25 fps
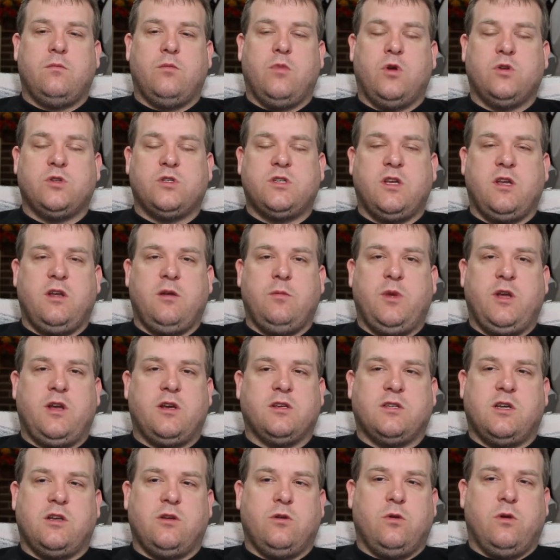mostly
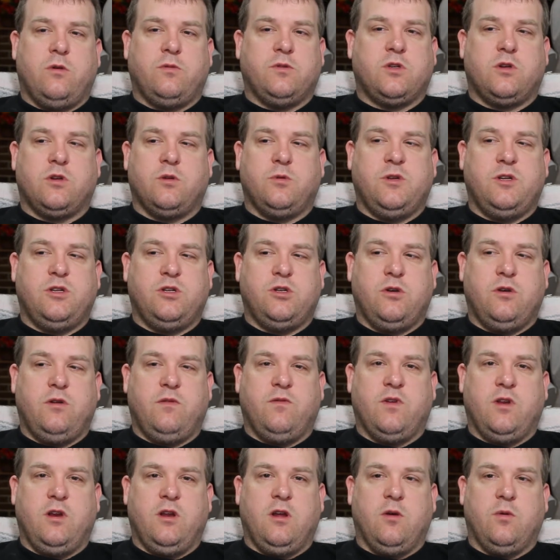because I knew I was going to be
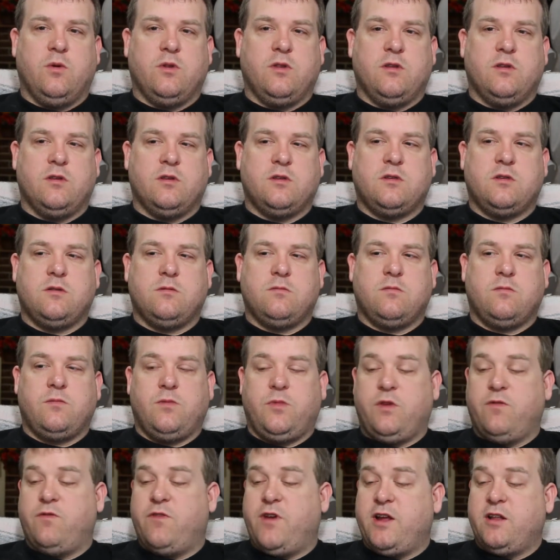shooting video with this.
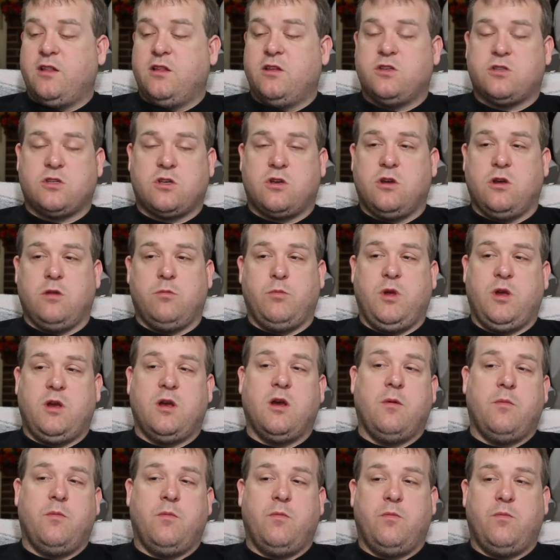In fact, this could
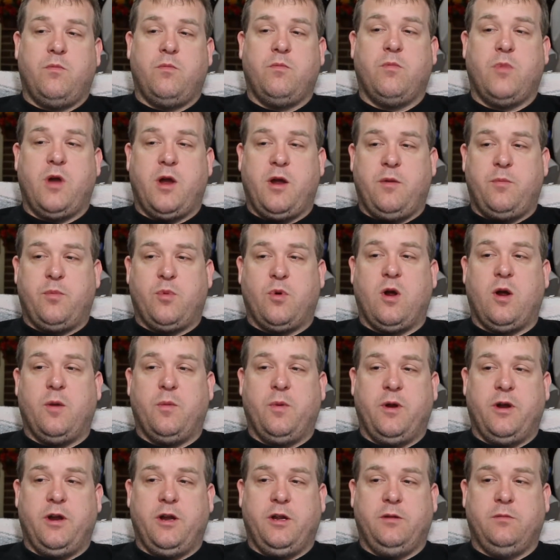become my
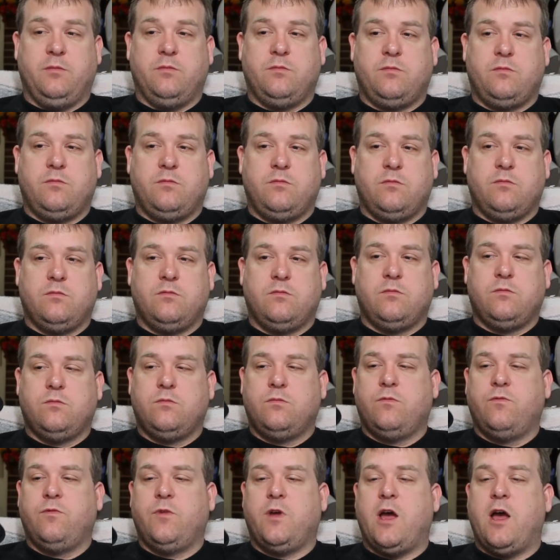primary
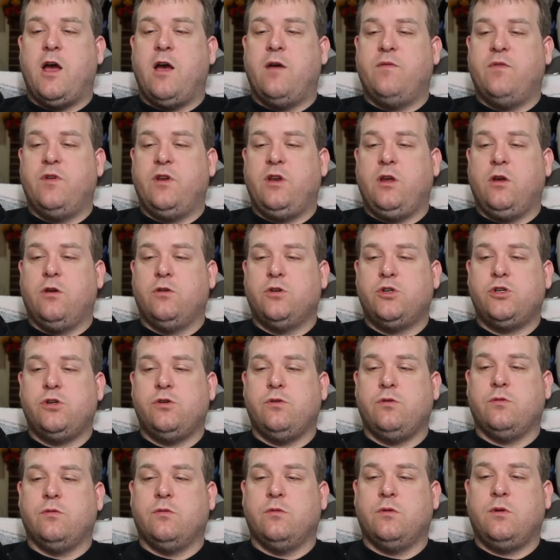video
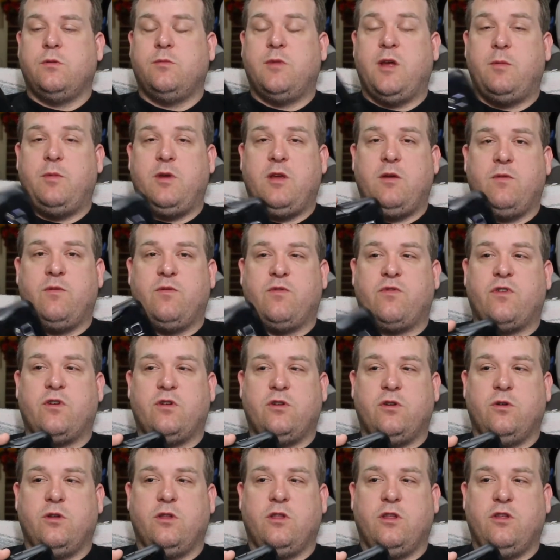shooting, maybe even
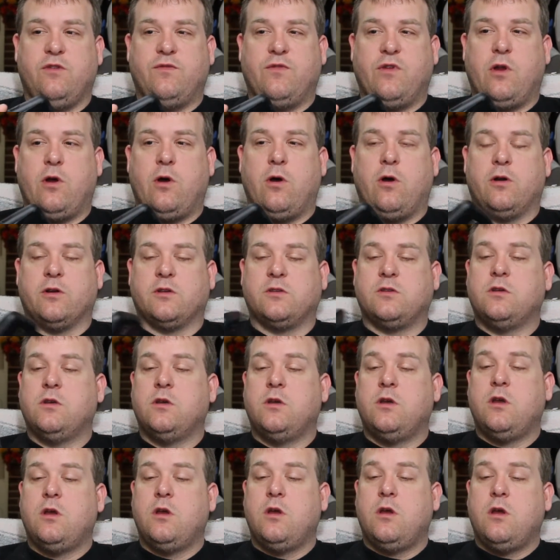for doing these vlogs.
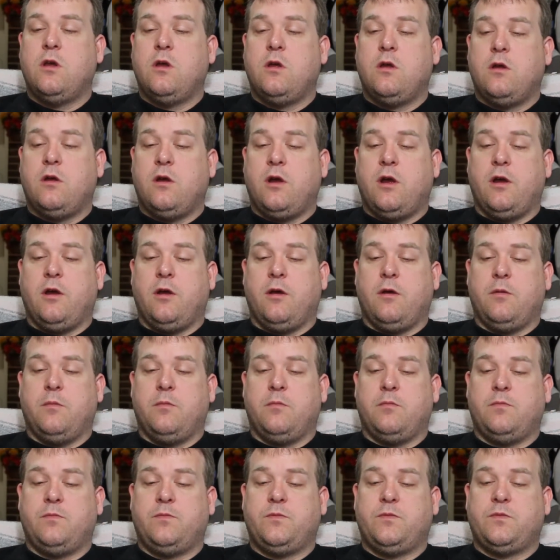
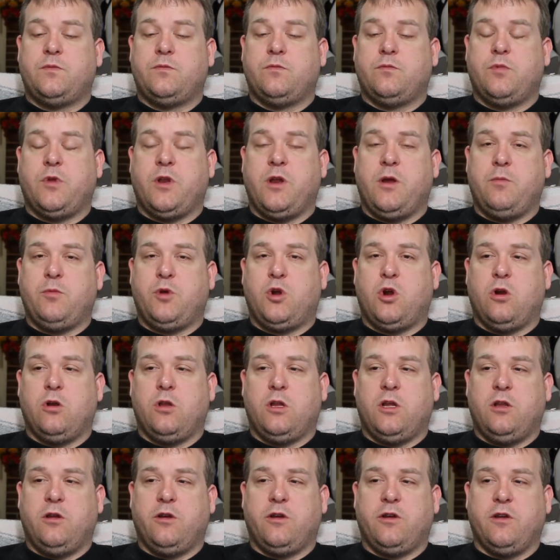But I am
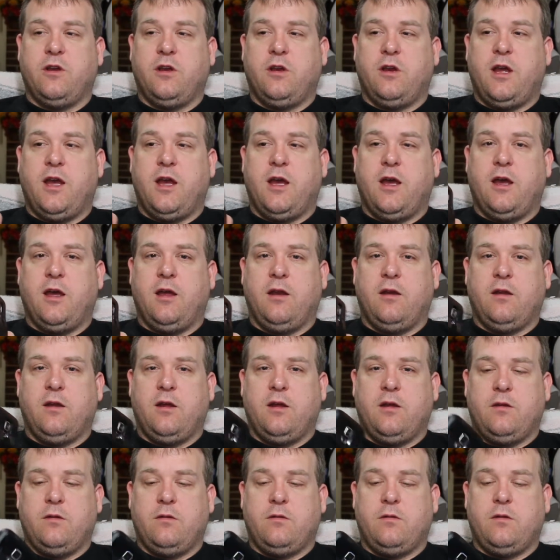currently looking at
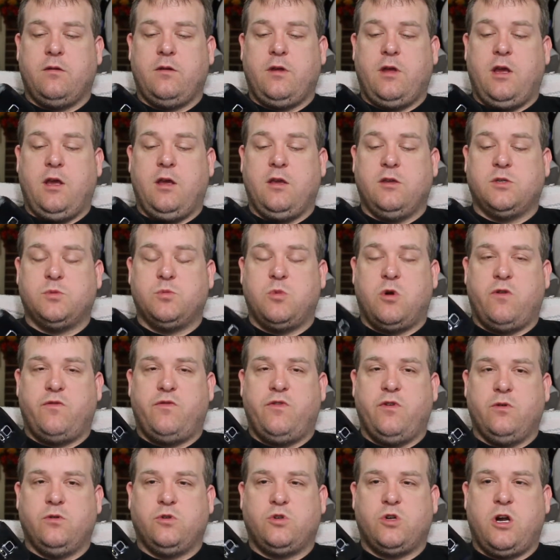a
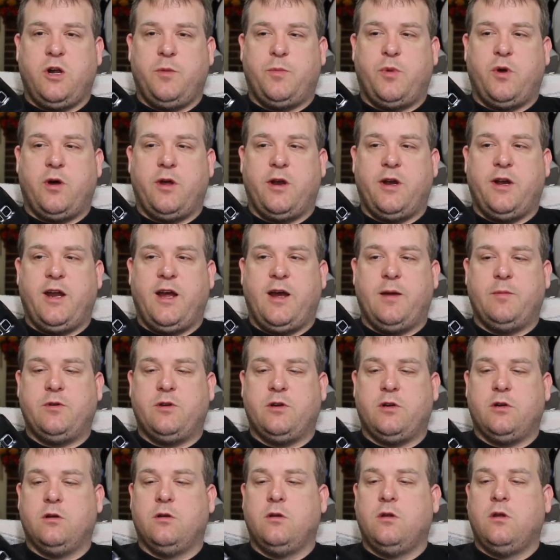smartphone tripod
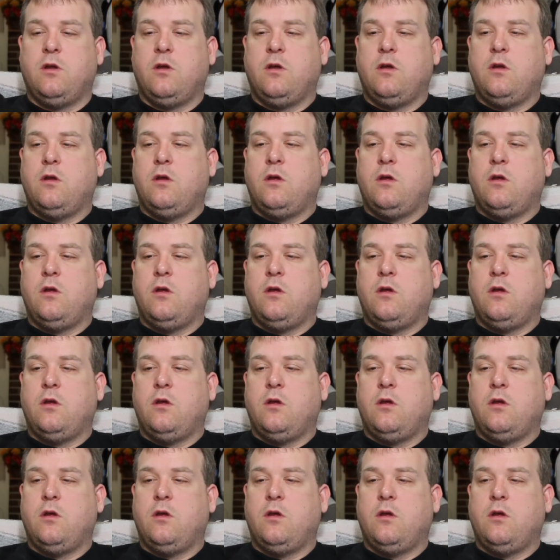adapter.